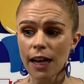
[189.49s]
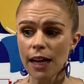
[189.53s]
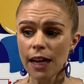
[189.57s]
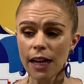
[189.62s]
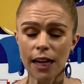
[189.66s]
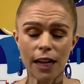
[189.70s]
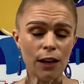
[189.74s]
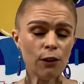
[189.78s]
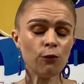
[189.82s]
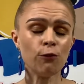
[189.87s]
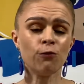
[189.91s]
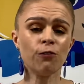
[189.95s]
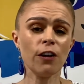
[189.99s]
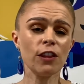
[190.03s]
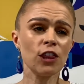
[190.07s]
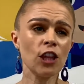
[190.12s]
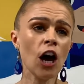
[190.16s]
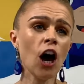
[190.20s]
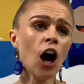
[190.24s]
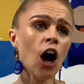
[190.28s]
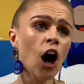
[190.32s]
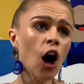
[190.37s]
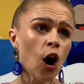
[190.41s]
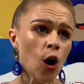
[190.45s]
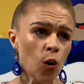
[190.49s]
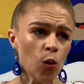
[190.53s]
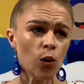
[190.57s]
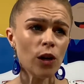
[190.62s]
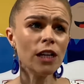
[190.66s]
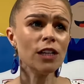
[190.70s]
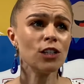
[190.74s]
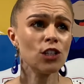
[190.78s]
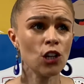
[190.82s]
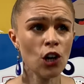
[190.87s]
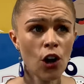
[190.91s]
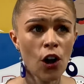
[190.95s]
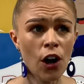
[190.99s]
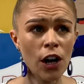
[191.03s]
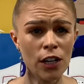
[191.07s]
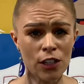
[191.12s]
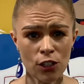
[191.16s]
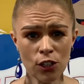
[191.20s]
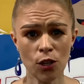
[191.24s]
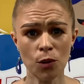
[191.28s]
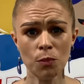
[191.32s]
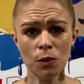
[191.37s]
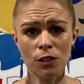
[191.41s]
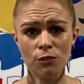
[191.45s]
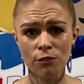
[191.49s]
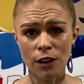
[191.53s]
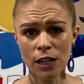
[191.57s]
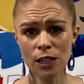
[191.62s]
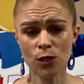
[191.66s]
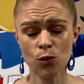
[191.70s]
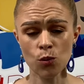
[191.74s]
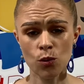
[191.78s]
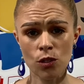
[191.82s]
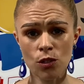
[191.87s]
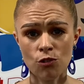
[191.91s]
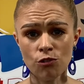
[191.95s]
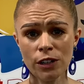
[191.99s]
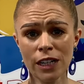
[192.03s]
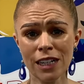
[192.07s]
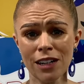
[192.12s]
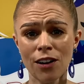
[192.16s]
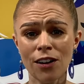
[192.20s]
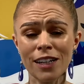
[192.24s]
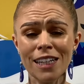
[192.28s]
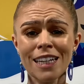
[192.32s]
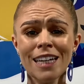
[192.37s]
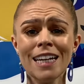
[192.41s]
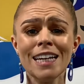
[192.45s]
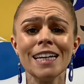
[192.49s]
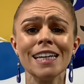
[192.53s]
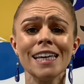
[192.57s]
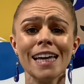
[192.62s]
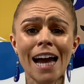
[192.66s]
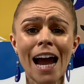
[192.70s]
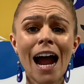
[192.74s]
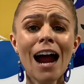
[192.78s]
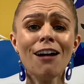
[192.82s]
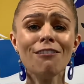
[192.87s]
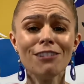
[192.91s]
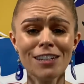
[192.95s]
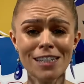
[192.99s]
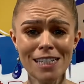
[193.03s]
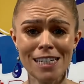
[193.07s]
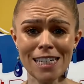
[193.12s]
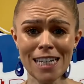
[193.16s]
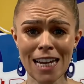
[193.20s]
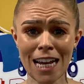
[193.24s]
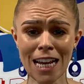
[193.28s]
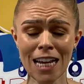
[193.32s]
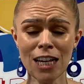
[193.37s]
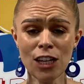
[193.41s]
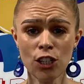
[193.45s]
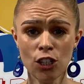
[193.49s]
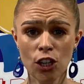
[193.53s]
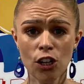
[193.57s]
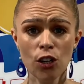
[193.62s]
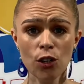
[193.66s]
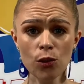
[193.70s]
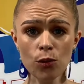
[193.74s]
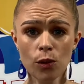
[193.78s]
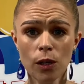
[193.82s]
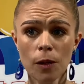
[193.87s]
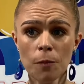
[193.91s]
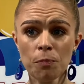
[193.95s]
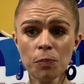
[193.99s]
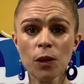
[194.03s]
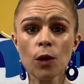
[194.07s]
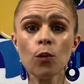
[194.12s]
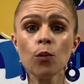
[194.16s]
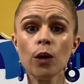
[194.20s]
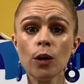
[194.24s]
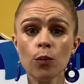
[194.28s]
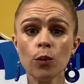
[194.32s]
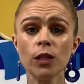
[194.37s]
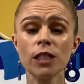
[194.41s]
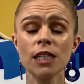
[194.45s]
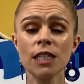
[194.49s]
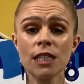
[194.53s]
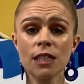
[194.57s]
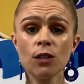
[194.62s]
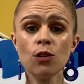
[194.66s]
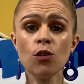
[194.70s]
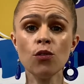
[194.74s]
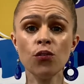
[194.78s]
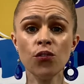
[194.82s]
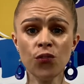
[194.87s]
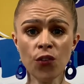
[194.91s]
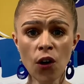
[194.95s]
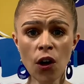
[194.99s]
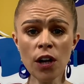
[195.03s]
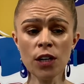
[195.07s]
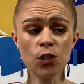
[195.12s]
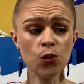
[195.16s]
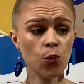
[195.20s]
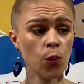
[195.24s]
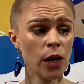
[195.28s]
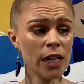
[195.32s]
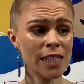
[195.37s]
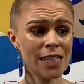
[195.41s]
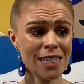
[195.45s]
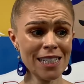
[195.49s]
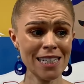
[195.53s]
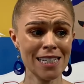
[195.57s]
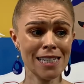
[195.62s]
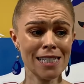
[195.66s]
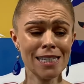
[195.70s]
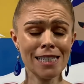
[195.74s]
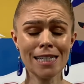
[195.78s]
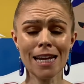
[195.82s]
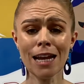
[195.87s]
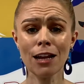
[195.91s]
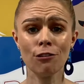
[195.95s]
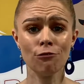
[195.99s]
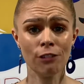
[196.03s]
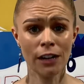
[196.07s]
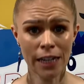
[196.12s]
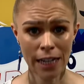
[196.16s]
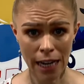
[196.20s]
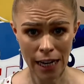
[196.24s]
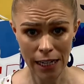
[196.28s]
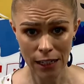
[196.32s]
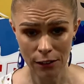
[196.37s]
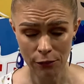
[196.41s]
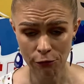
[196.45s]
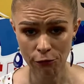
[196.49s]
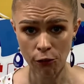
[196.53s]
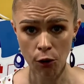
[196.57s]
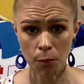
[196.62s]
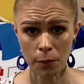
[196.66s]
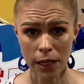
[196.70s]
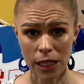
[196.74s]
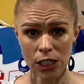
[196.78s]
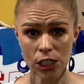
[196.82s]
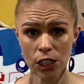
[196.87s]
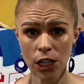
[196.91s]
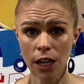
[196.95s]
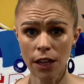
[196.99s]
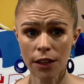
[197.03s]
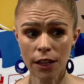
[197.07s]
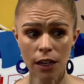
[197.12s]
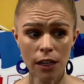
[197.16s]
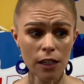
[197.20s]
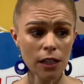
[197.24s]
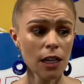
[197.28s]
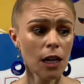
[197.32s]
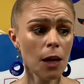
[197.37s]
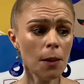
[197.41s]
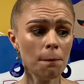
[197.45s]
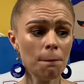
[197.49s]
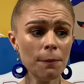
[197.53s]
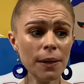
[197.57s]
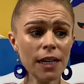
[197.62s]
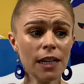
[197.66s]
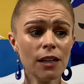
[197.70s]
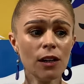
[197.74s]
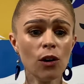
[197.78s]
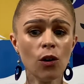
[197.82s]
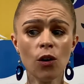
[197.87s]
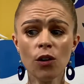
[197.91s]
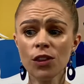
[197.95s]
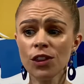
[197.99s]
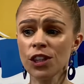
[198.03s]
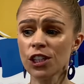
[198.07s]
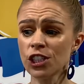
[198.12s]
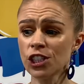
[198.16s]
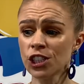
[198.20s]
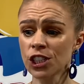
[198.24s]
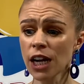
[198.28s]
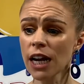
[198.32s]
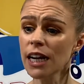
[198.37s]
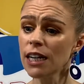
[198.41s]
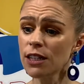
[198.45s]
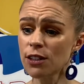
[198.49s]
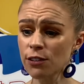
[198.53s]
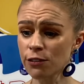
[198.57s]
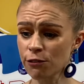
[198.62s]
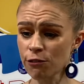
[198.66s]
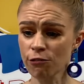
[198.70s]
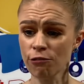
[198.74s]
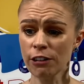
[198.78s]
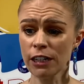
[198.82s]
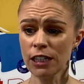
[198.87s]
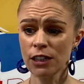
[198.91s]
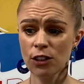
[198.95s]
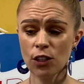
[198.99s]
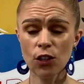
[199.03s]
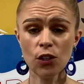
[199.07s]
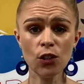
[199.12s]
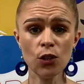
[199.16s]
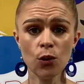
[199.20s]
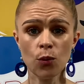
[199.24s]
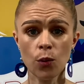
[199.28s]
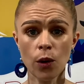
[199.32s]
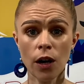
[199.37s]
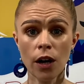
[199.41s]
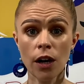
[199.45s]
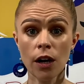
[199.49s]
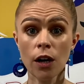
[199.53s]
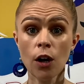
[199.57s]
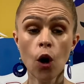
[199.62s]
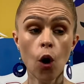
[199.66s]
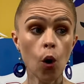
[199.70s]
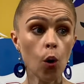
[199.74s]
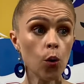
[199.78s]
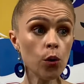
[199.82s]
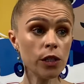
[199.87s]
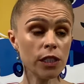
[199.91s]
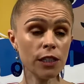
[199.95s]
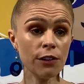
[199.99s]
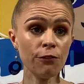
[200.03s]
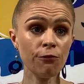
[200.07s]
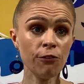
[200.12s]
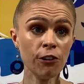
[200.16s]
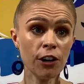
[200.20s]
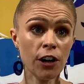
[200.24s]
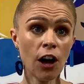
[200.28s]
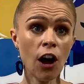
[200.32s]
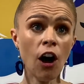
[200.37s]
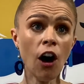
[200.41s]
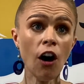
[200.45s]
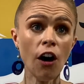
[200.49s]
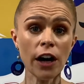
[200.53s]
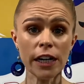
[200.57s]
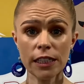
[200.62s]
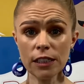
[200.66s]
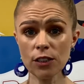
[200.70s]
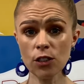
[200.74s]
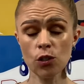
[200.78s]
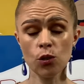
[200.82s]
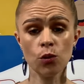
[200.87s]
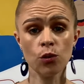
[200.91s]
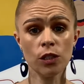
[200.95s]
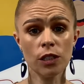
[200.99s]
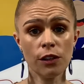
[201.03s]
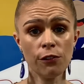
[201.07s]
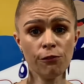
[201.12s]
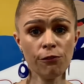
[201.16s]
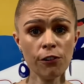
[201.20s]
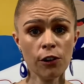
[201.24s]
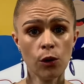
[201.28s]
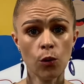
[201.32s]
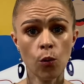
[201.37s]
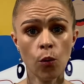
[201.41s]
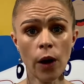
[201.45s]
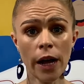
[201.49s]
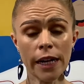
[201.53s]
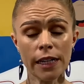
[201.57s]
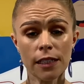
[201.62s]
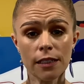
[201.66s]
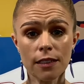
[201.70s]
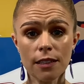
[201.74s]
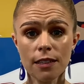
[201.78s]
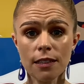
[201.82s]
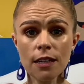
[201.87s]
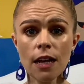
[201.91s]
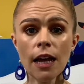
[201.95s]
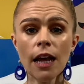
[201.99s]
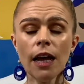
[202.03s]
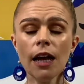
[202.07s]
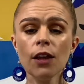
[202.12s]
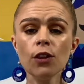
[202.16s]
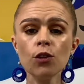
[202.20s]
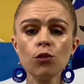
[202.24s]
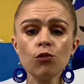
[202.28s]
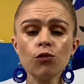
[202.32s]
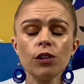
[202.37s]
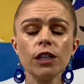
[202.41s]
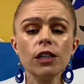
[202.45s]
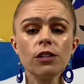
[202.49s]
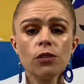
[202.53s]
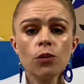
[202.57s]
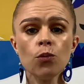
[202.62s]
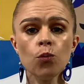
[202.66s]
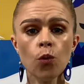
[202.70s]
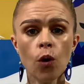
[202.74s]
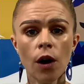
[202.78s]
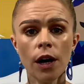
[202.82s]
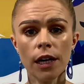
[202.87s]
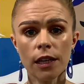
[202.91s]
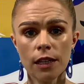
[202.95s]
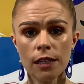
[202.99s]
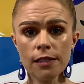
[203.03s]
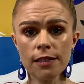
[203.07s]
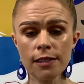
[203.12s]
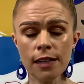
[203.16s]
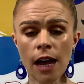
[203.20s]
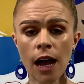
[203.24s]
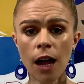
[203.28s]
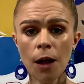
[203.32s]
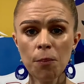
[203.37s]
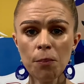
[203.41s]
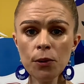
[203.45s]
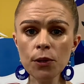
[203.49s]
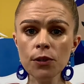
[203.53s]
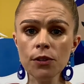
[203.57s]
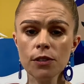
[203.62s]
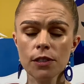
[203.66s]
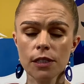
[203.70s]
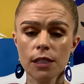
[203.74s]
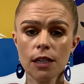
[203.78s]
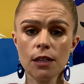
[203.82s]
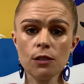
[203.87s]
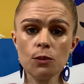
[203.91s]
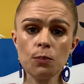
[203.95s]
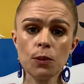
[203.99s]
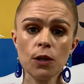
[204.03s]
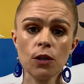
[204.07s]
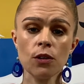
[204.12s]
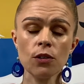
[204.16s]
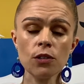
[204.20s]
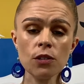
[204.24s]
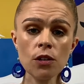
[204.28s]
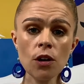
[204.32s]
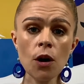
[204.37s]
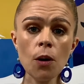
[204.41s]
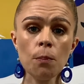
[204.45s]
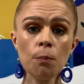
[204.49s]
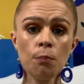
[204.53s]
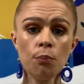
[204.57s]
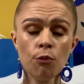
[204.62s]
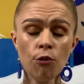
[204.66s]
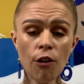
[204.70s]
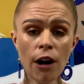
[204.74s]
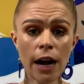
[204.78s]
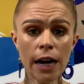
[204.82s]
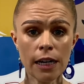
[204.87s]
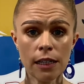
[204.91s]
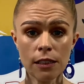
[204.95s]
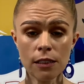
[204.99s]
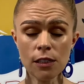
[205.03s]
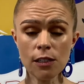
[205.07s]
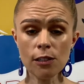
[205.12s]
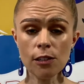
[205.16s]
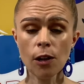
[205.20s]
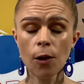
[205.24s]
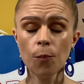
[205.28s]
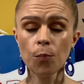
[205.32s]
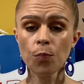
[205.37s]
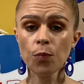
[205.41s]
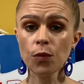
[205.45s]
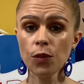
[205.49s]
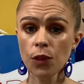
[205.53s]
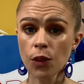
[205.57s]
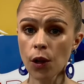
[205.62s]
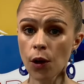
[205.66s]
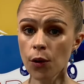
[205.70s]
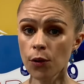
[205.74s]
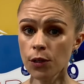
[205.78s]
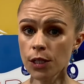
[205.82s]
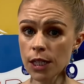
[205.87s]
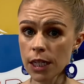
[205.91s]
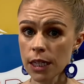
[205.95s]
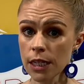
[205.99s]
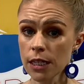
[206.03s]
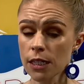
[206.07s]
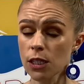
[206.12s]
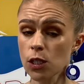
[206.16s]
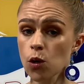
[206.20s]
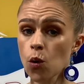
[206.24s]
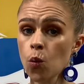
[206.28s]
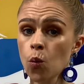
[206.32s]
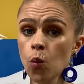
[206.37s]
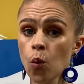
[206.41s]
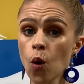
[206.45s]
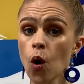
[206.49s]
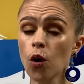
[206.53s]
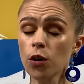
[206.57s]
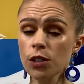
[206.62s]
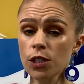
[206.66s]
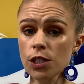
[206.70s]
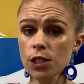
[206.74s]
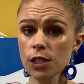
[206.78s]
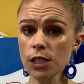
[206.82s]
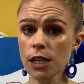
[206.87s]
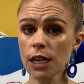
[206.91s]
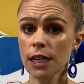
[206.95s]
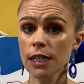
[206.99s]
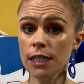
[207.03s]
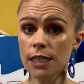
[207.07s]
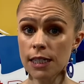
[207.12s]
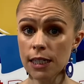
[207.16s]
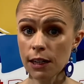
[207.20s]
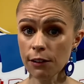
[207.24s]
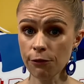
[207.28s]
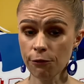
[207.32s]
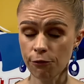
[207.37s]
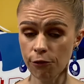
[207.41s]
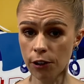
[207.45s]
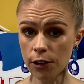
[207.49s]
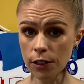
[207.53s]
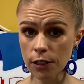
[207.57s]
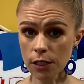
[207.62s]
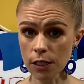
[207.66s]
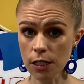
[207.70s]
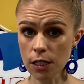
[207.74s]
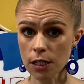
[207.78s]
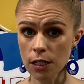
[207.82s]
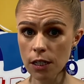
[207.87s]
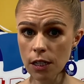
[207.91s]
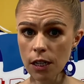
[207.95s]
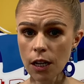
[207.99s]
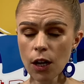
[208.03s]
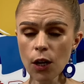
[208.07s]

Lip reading: If the whole entire human race was green, I can guarantee you we would still find ways to segregate from each other, be it on the shade of green that you were, or different heights or different weights. And the reason why this happens is because our brains notice what's different.